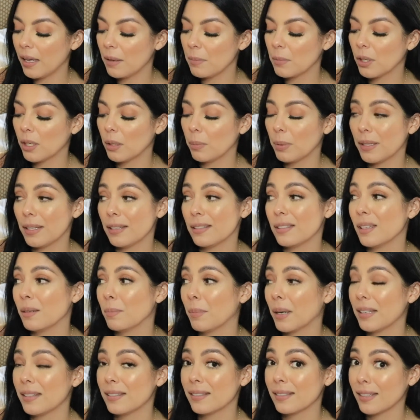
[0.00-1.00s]
am gonna put this in
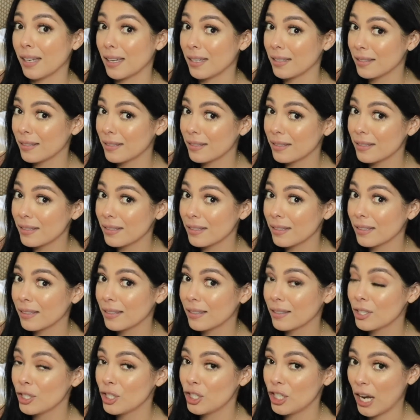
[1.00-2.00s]
my son's
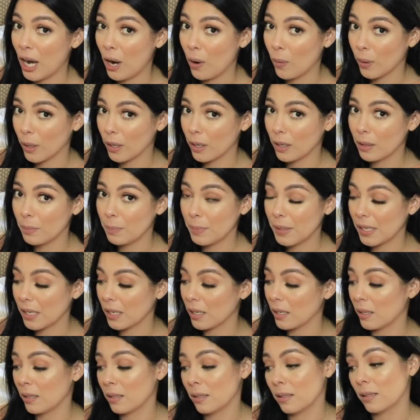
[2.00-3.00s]
shower
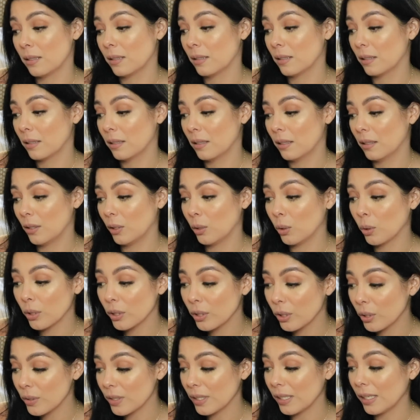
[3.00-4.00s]
because the Lord
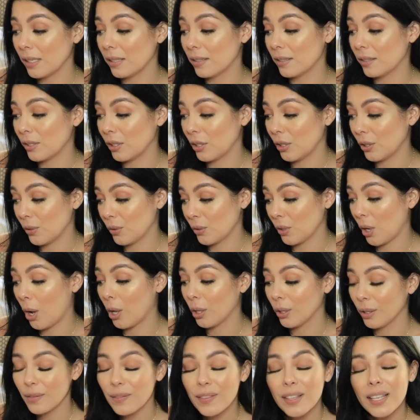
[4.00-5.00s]
knows needs to use
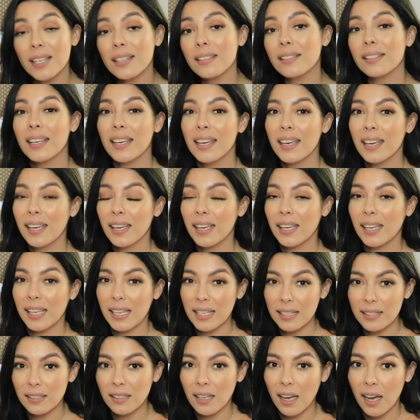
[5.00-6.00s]
all of this.
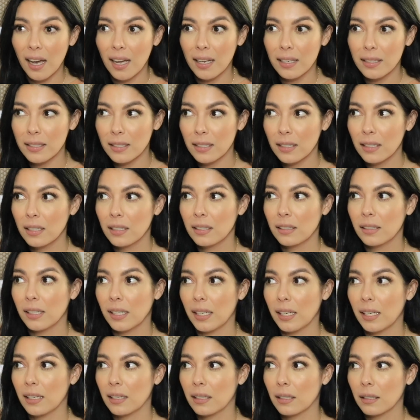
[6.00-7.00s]
He's got
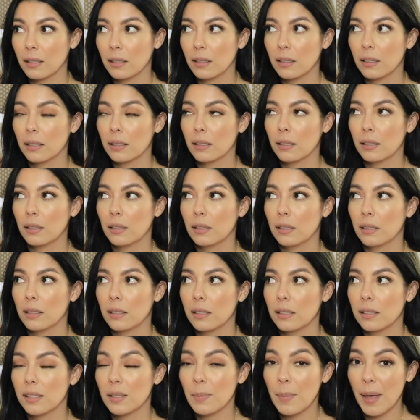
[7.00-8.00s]
like
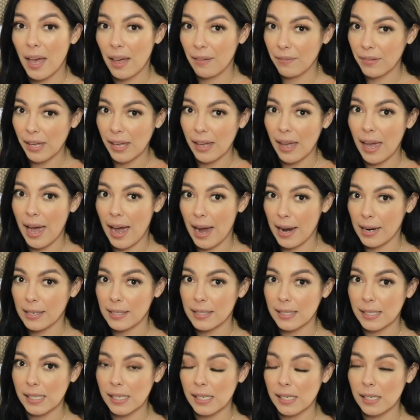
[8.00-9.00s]
some heavy
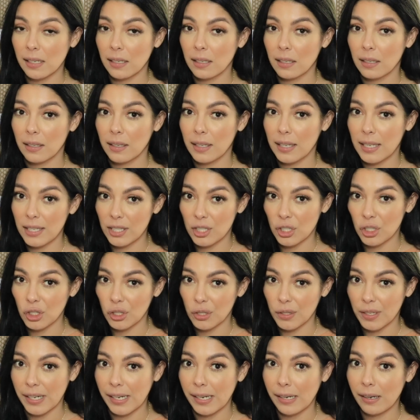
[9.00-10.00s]
acne
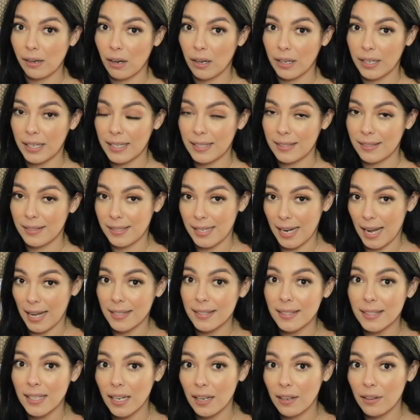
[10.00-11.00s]
history on his
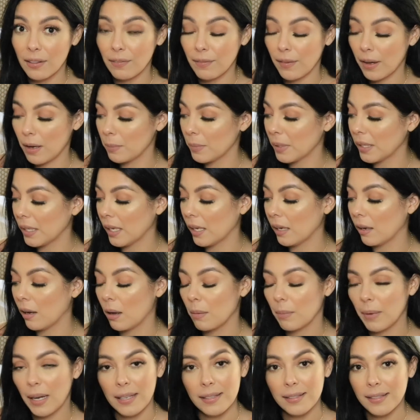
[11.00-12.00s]
dad's side of the family.
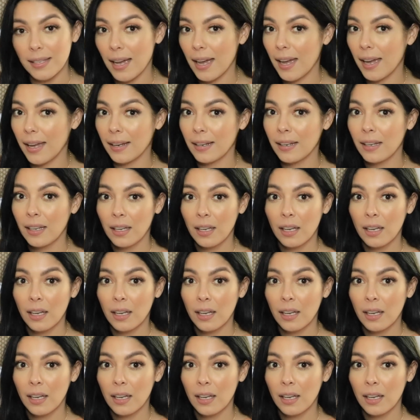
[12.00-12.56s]
On my side,